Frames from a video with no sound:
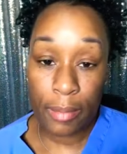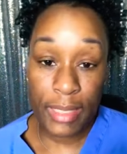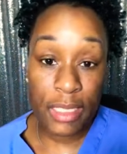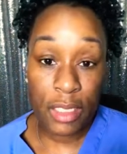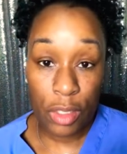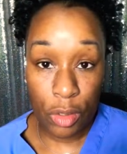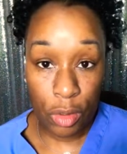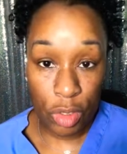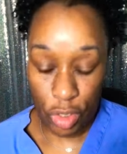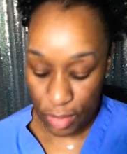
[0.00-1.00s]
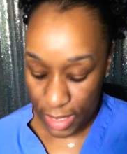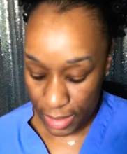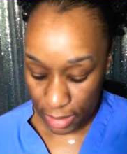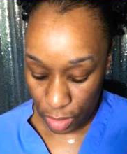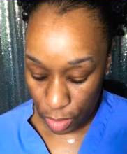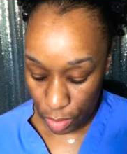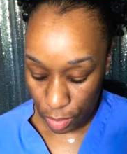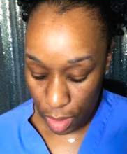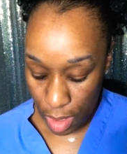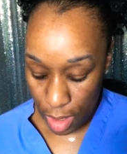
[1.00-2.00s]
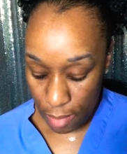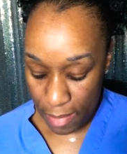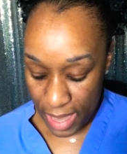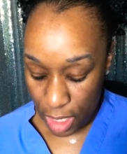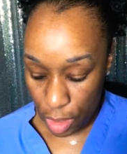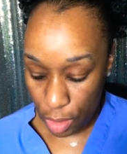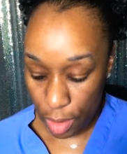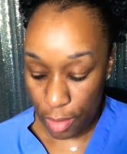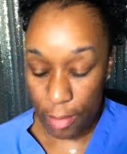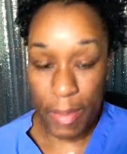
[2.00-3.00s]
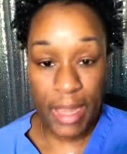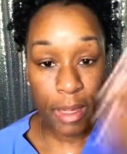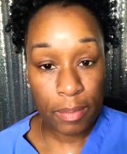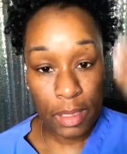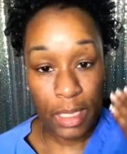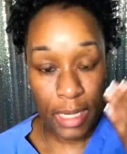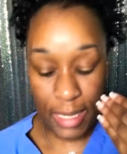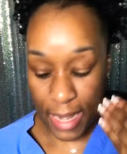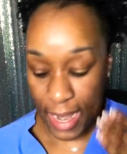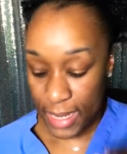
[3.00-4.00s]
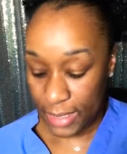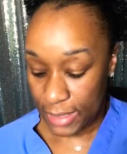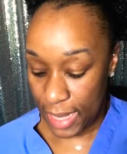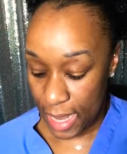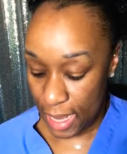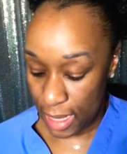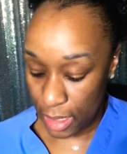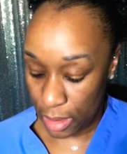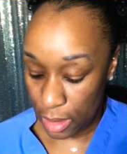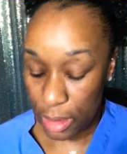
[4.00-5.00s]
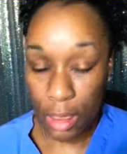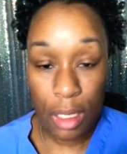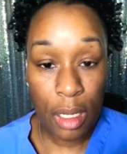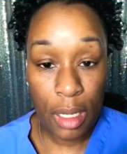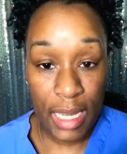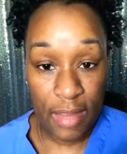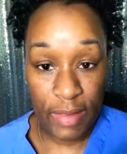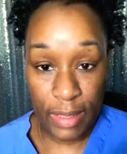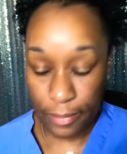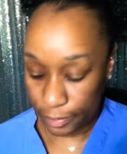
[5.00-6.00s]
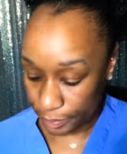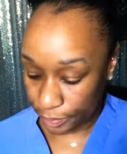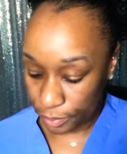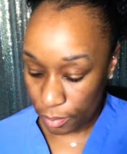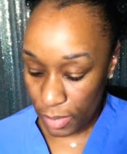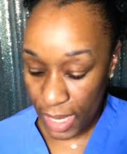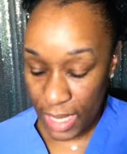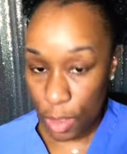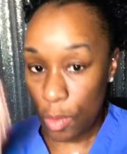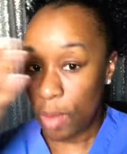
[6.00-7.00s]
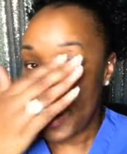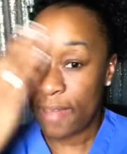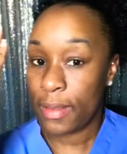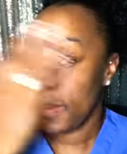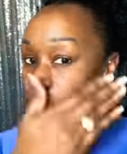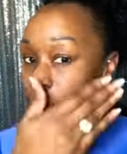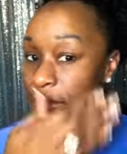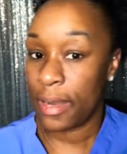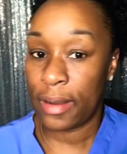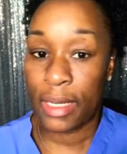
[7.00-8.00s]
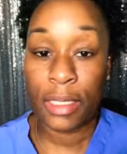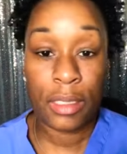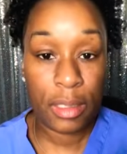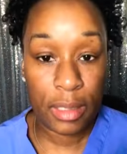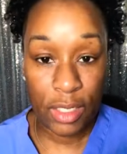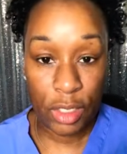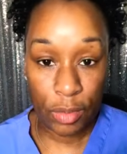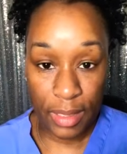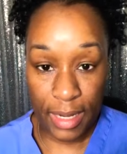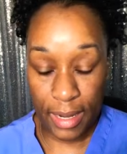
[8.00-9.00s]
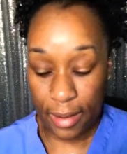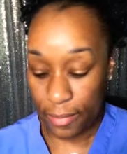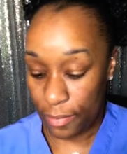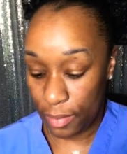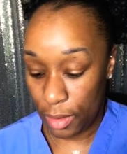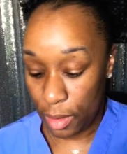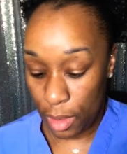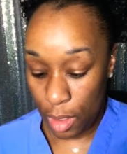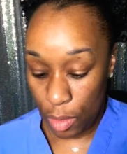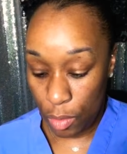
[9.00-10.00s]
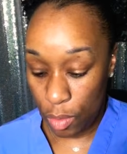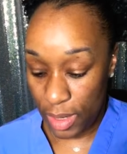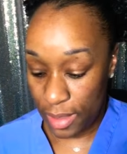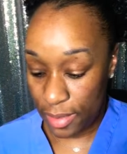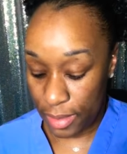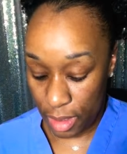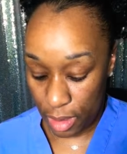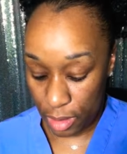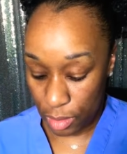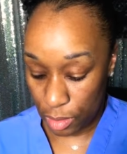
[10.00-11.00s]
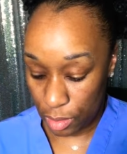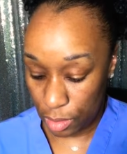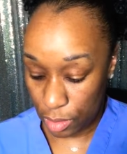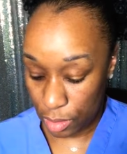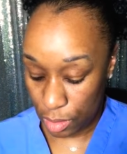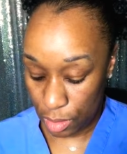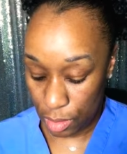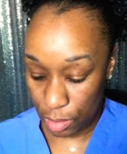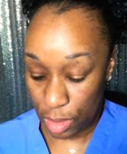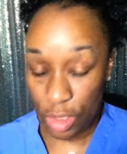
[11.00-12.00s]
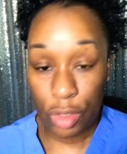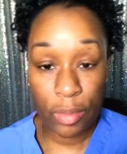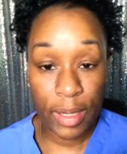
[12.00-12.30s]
This is a cool trick to make your makeup look nice and even, and you won't have the bumpy areas that you would have with just your